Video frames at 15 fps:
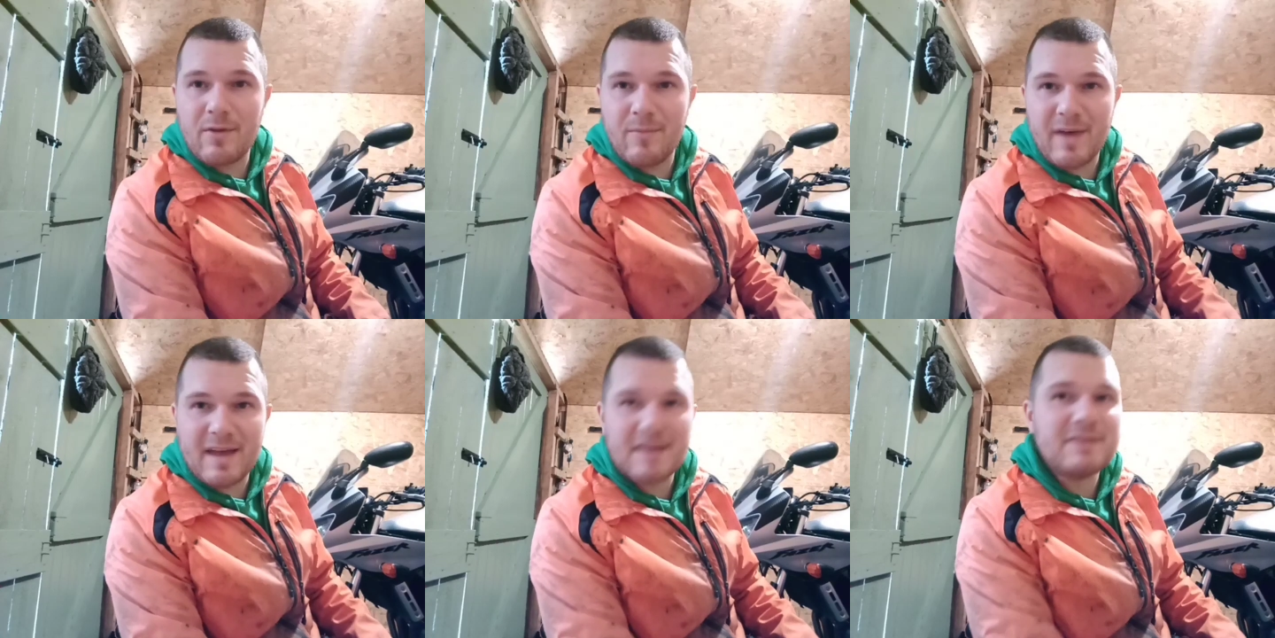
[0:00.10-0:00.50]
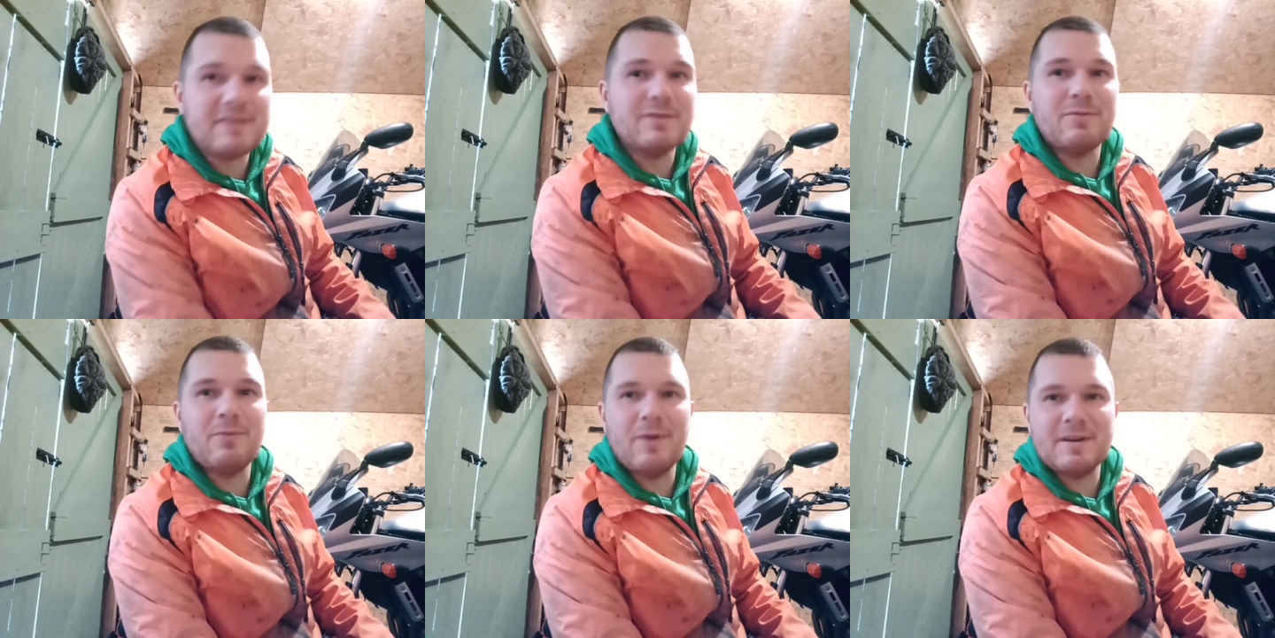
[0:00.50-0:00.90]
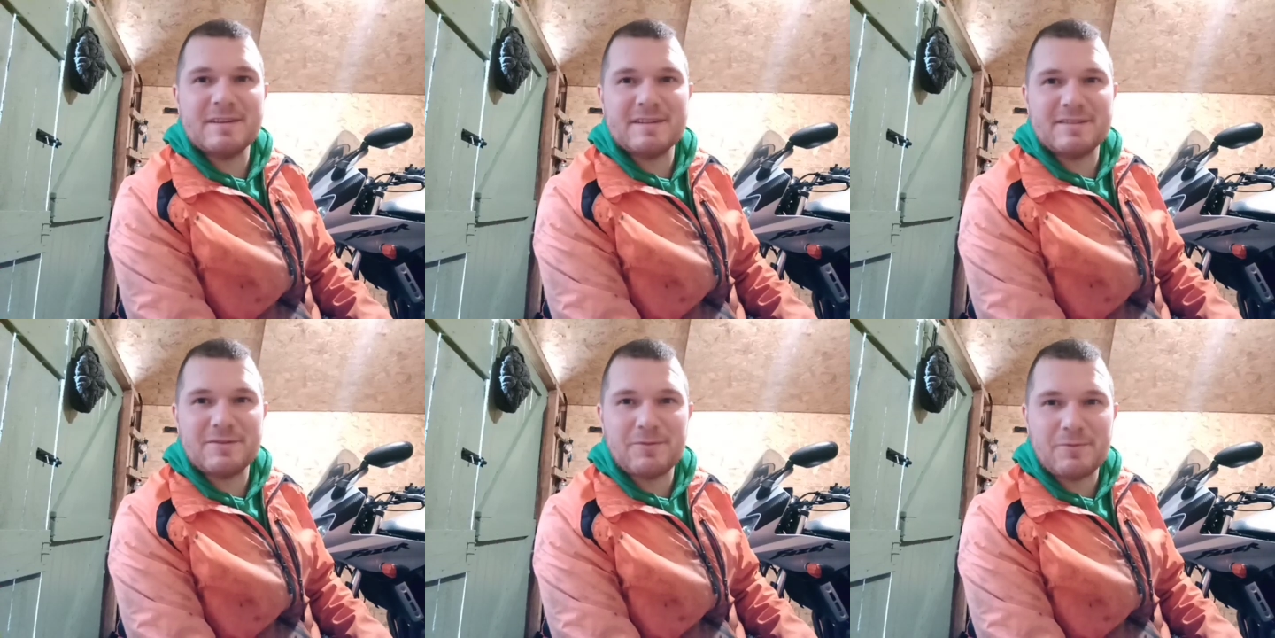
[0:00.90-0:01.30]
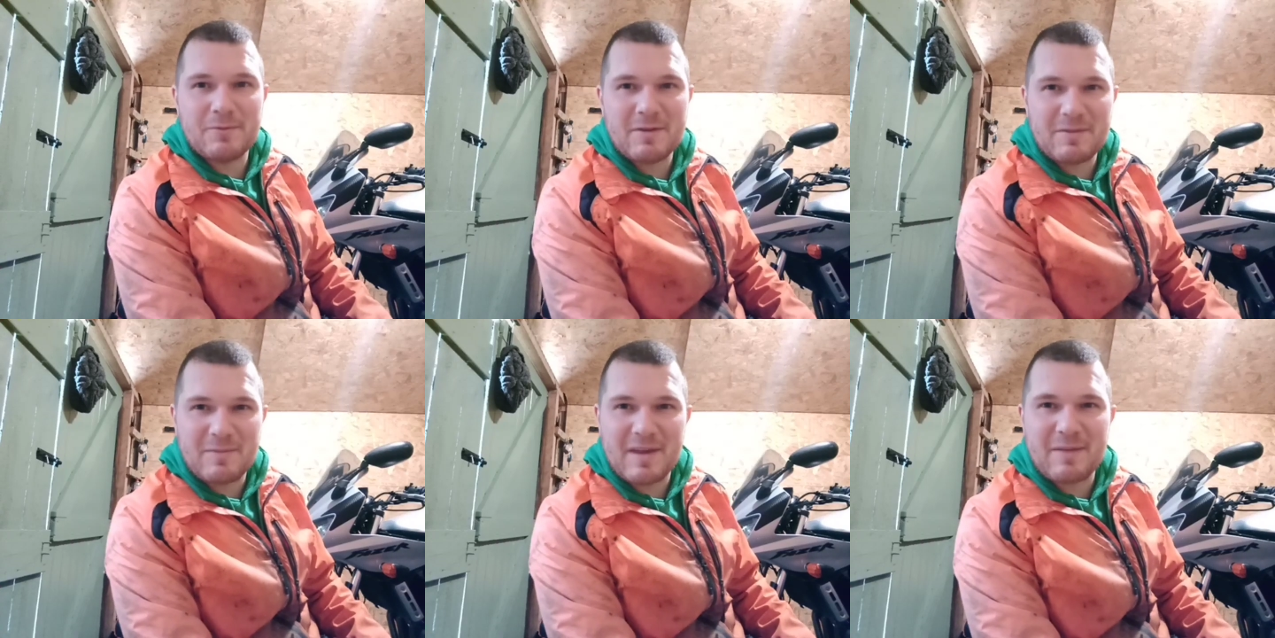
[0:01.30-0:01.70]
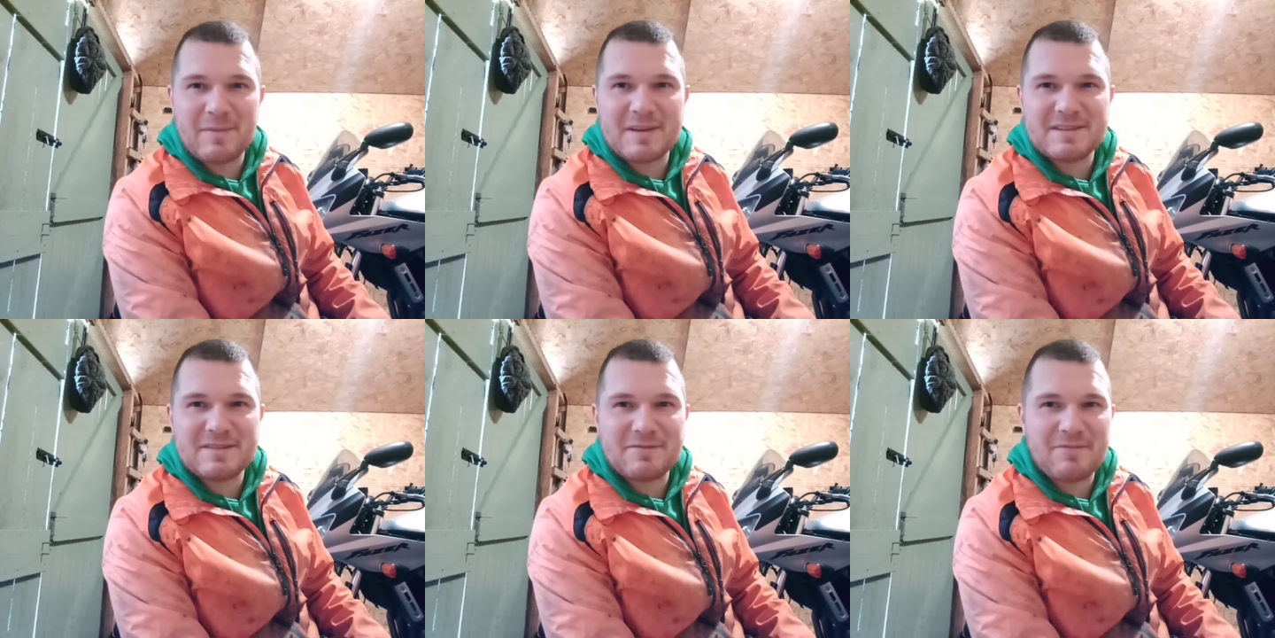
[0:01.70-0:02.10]
Welcome back to What's
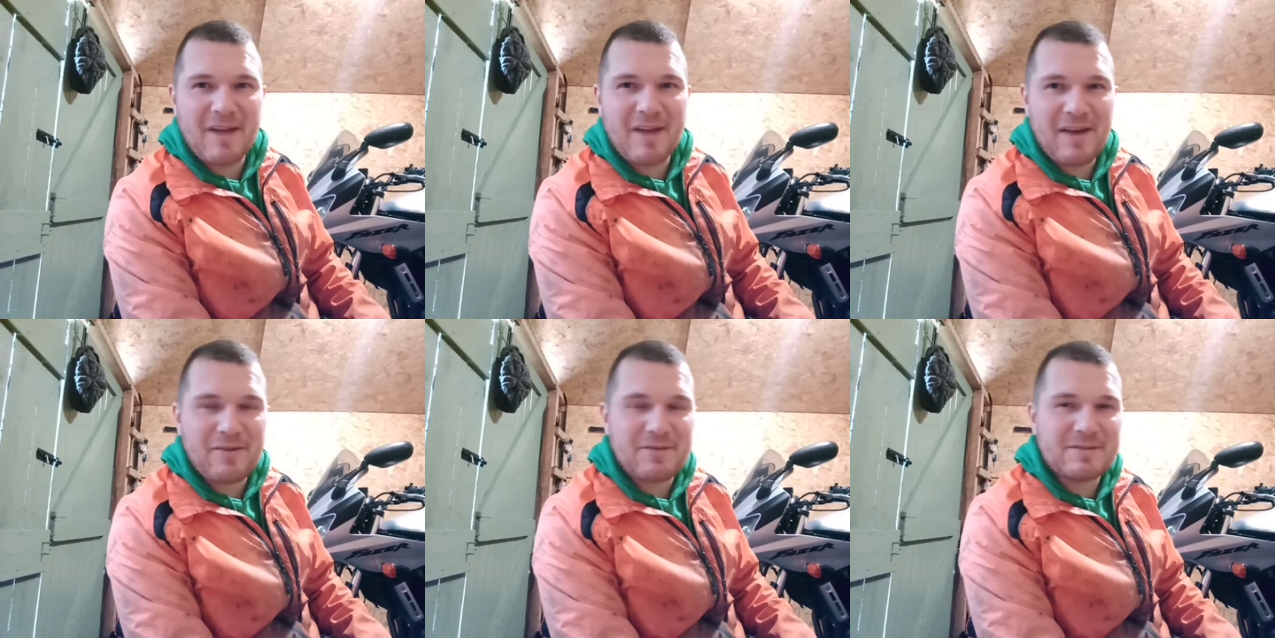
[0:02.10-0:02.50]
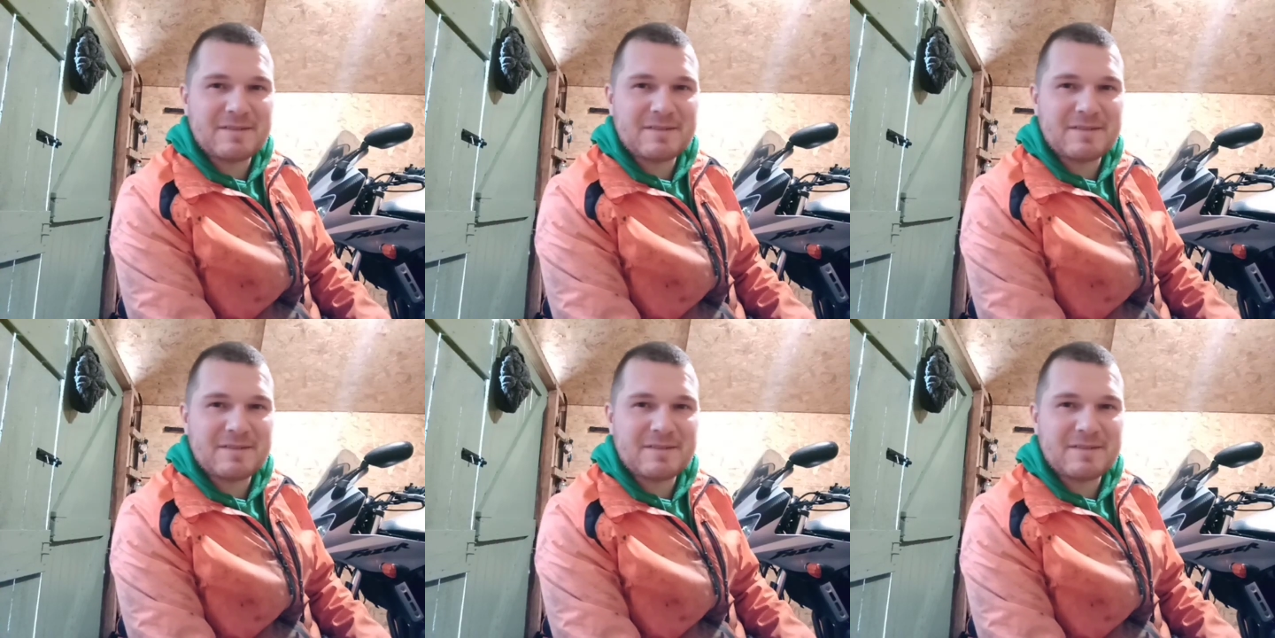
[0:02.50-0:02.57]
That Tool?